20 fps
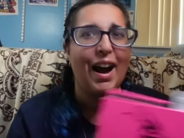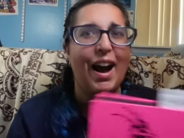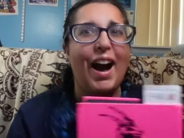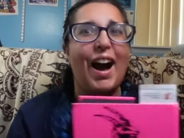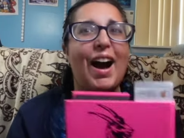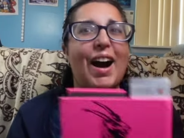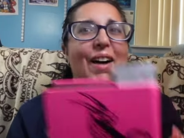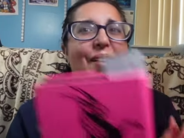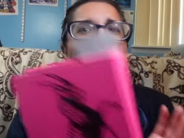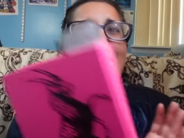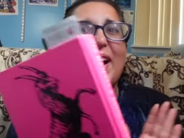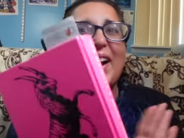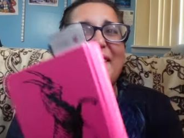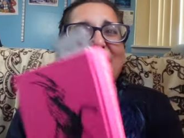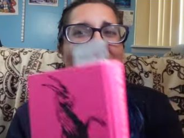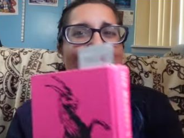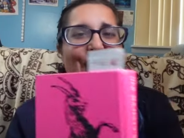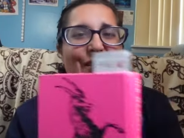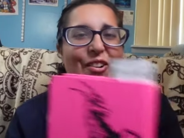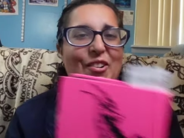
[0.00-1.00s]
um,
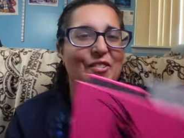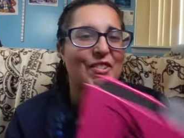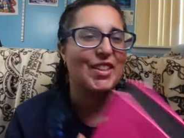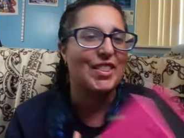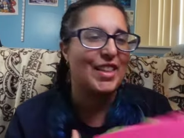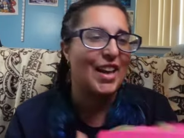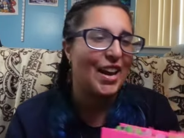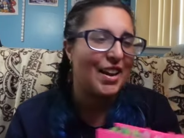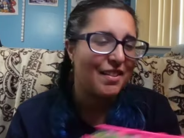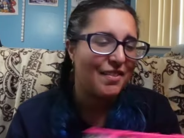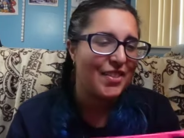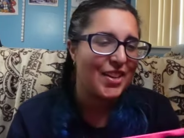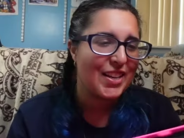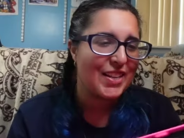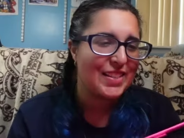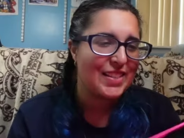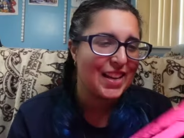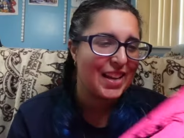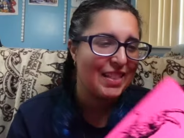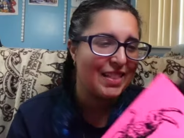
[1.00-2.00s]
I'm going to go read the end of
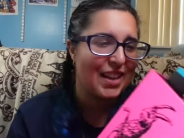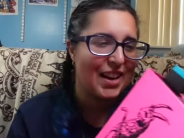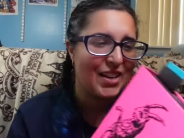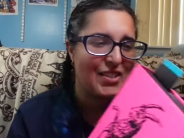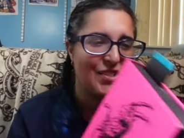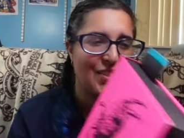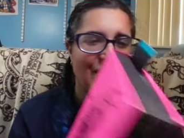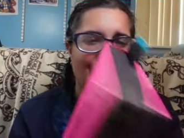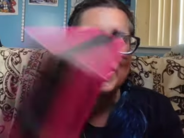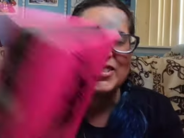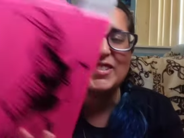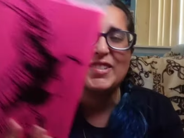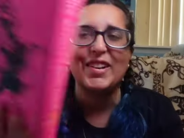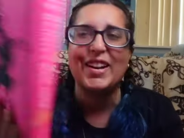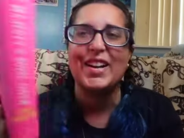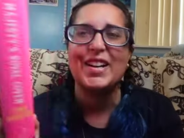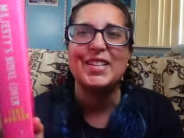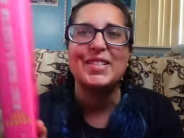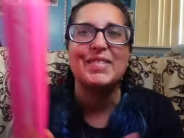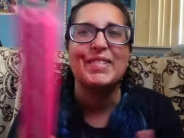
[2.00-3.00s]
this, and then I'll talk to you
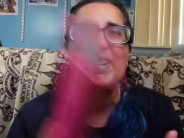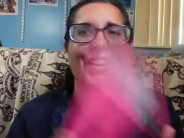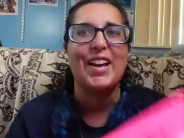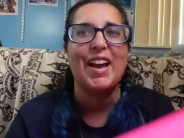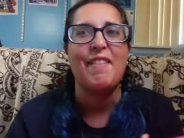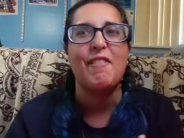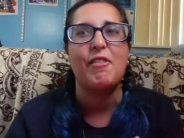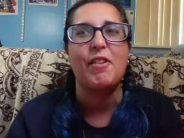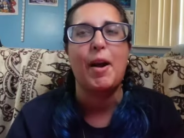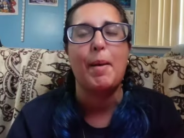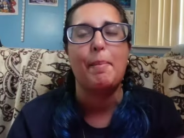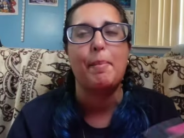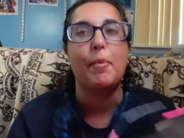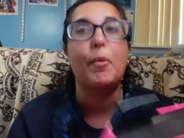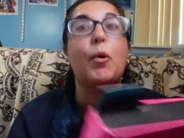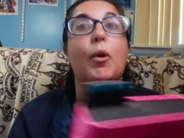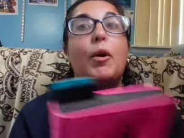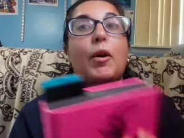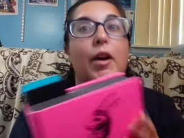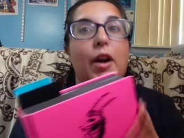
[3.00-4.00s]
guys when I have a wrap
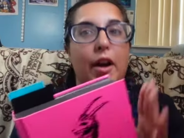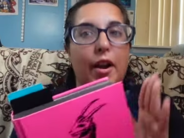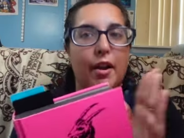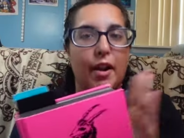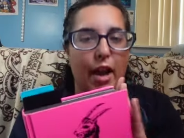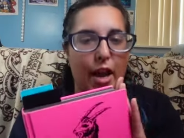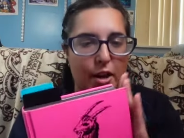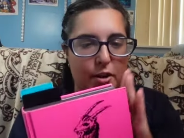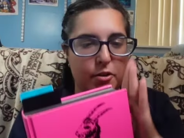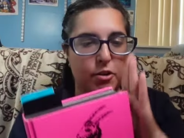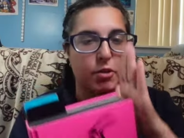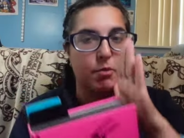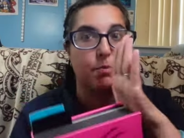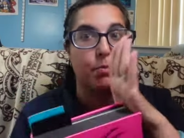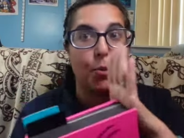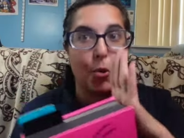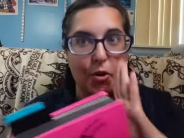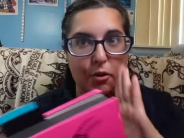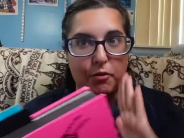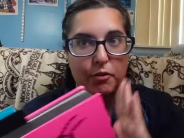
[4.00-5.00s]
or an end
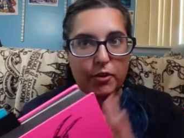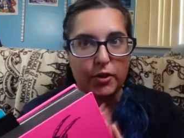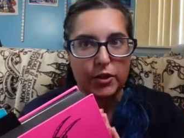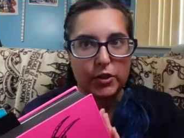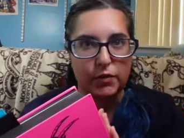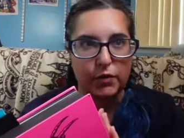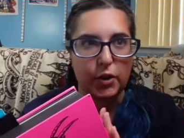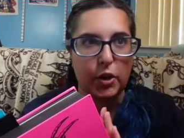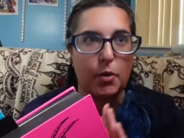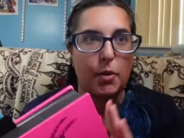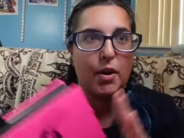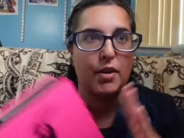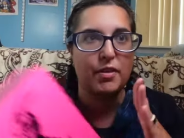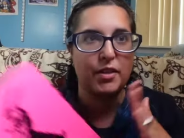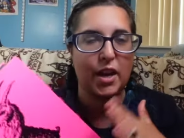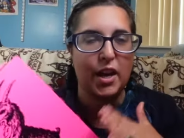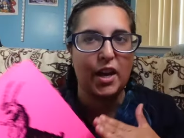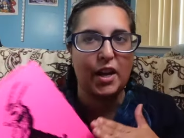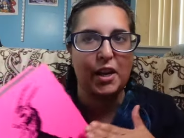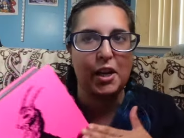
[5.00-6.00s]
point for this view. And
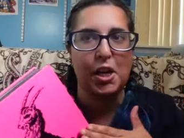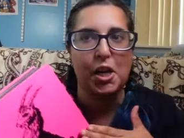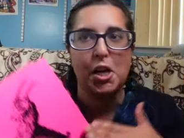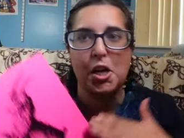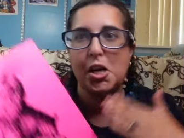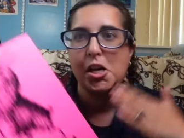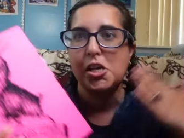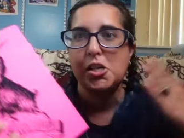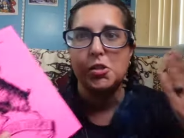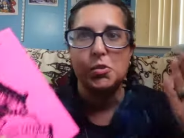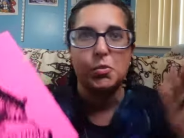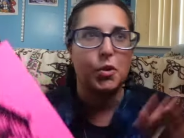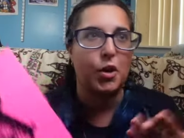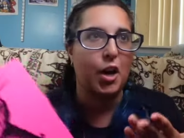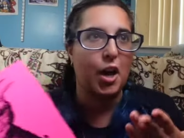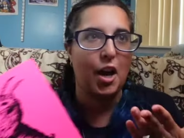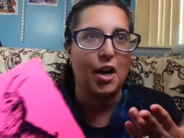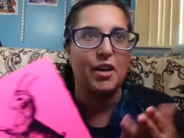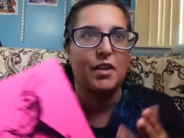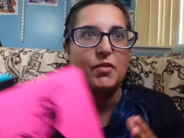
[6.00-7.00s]
then we'll
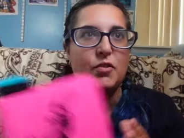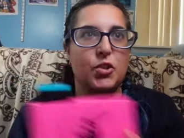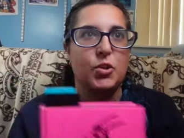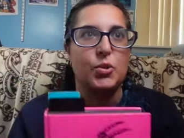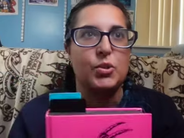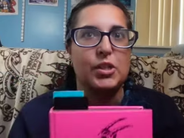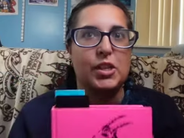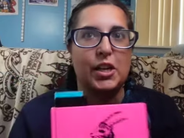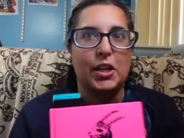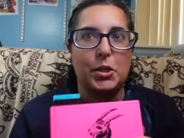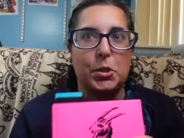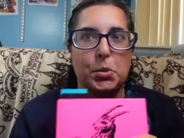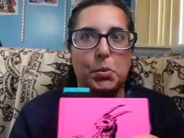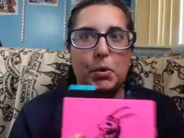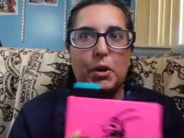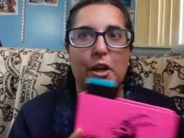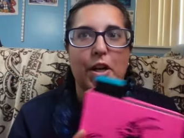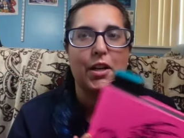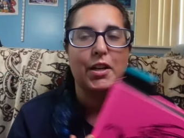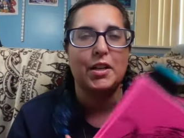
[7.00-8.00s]
kind of choose a next
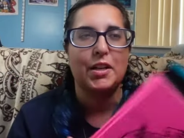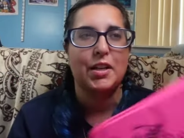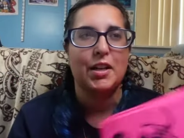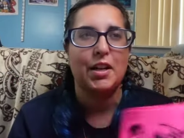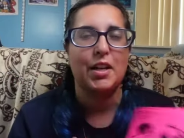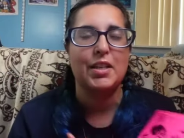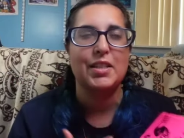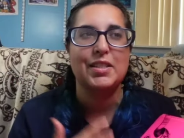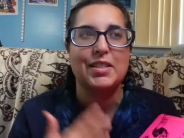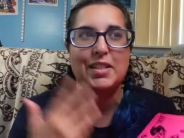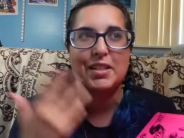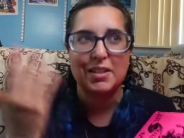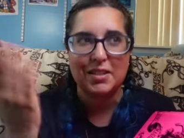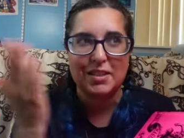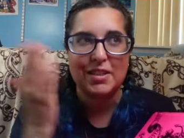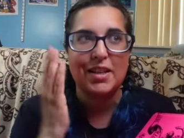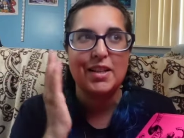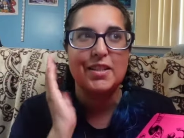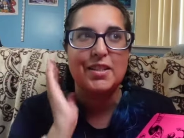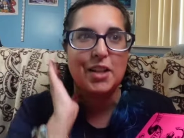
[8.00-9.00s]
read, cons
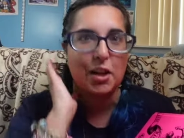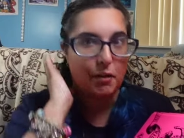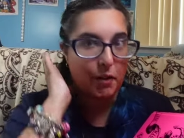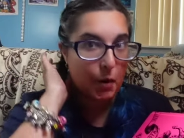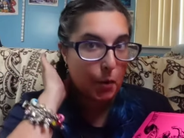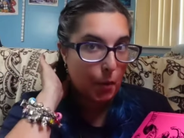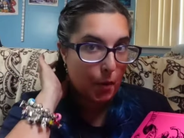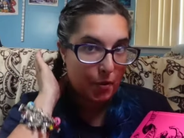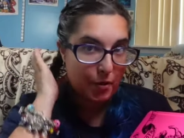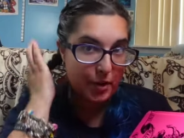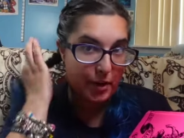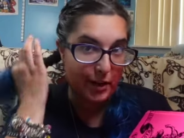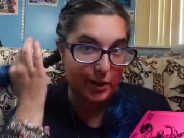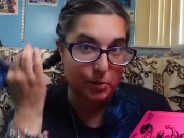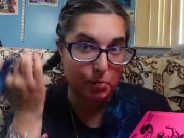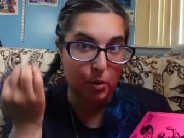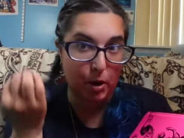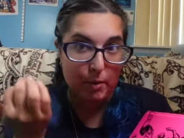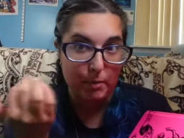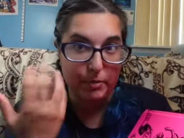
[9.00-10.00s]
considering what the
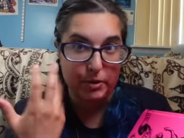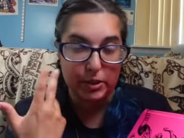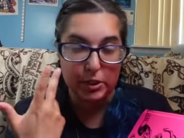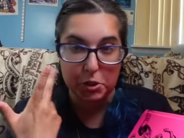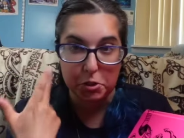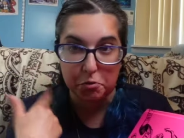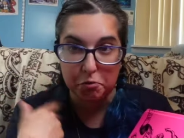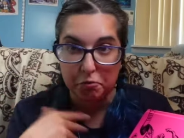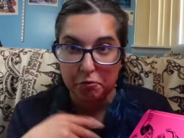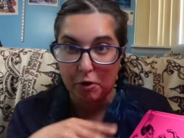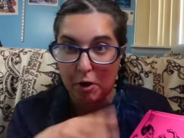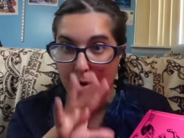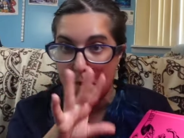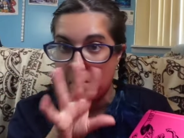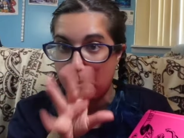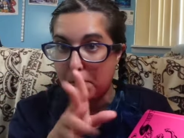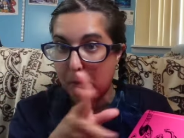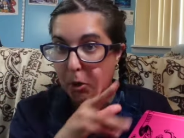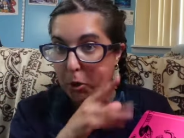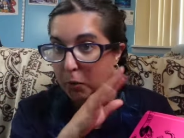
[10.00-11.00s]
next prompt is
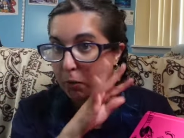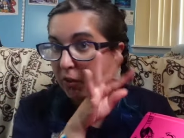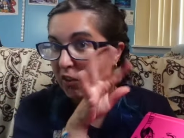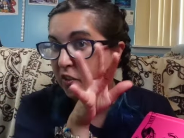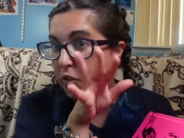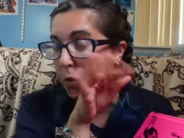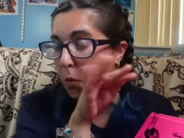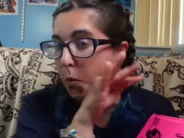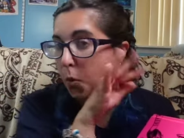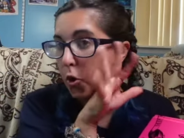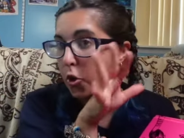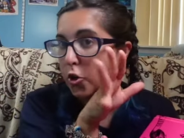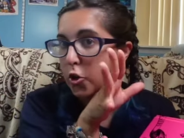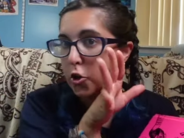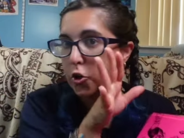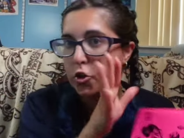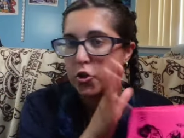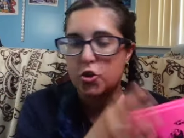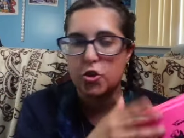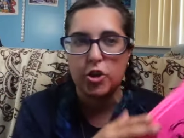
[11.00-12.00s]
from Margaret the Word
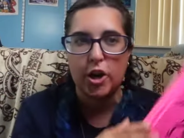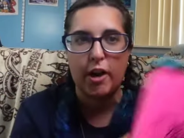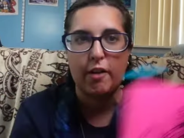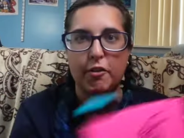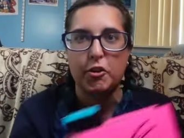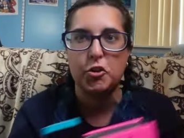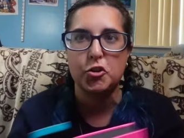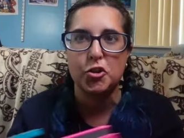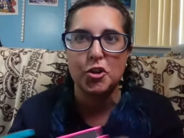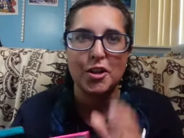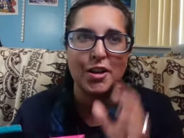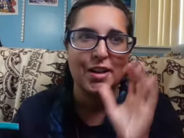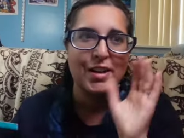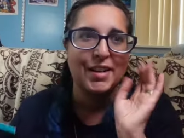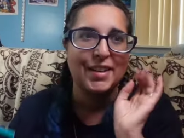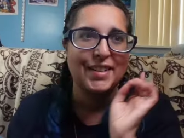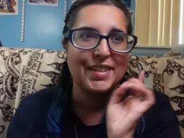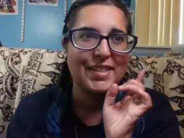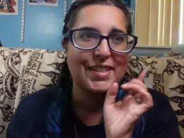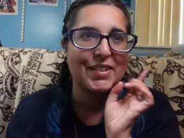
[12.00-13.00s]
Nerd's challenge.
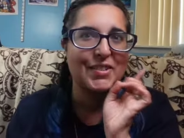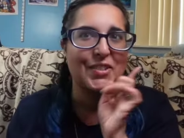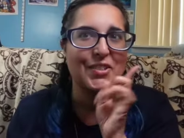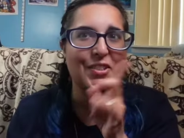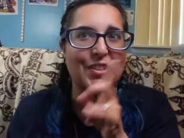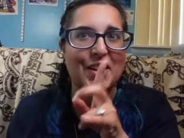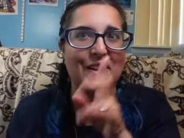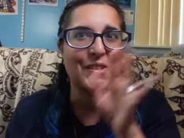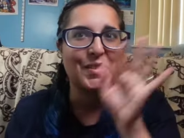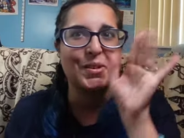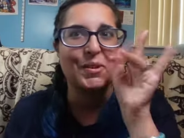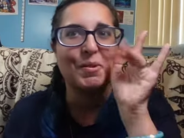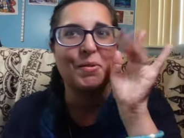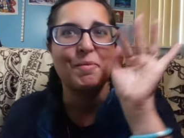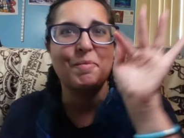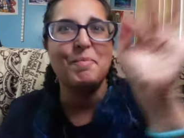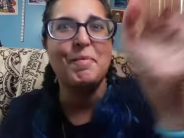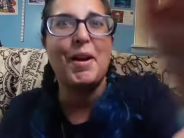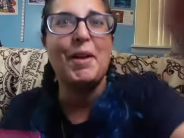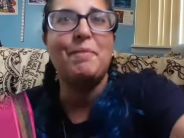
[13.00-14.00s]
So I'll talk to you guys soon.
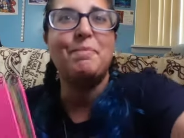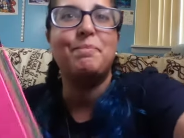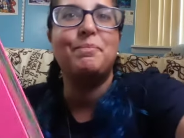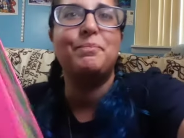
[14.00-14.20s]
Bye.